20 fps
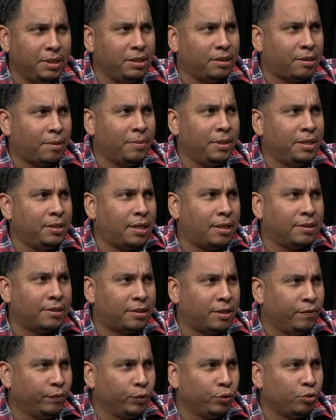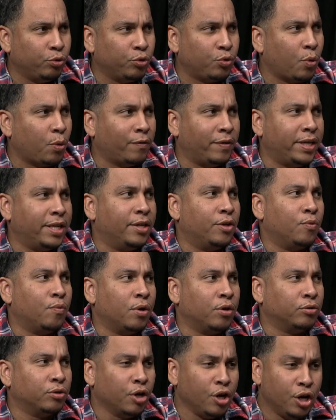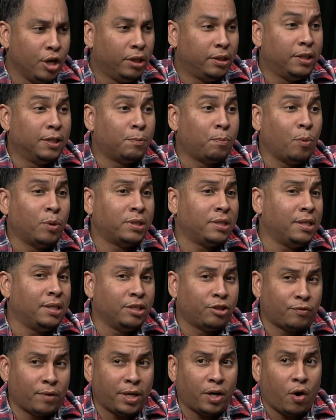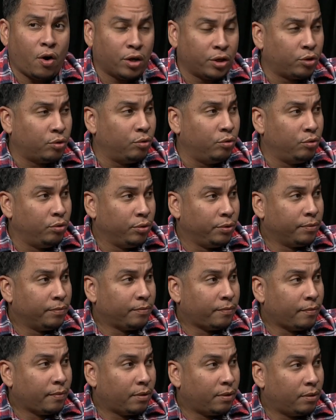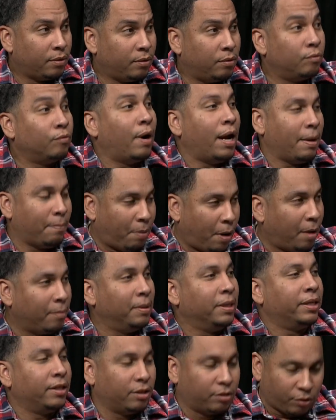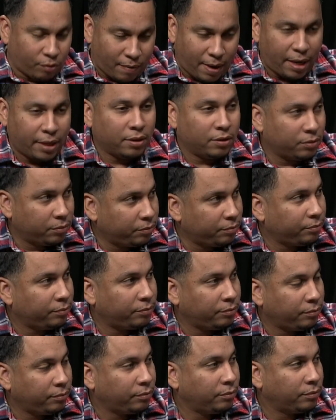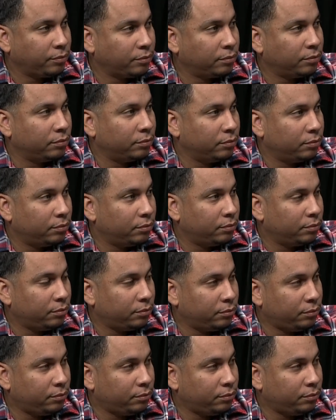of, the, some of these other civil suits were already in the works. This Sports Illustrated well, article. I mean, publicly. This was right, the, the one that. But the correct. timing of everything just kind of like